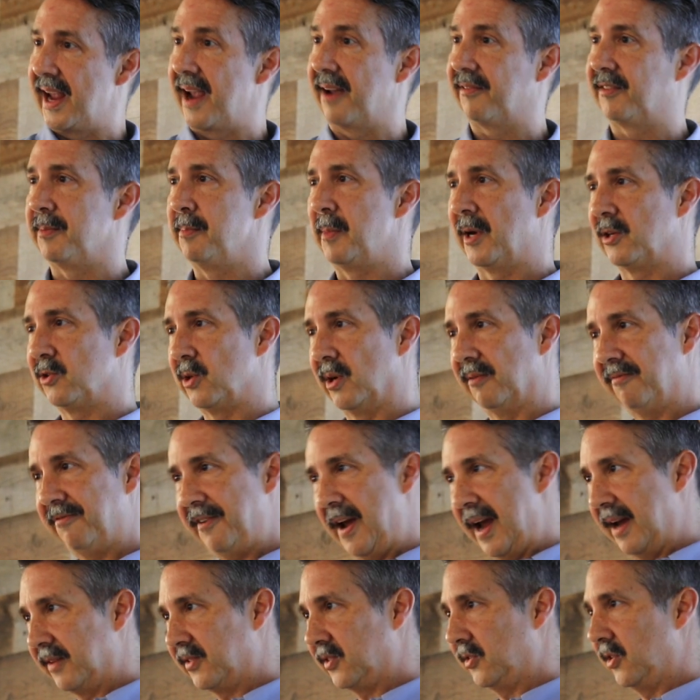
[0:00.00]
you have to measure it
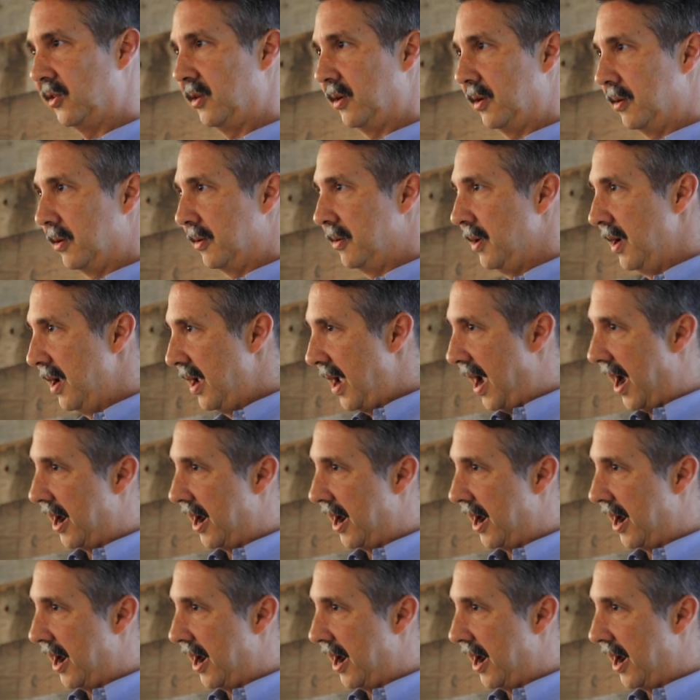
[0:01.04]
faster,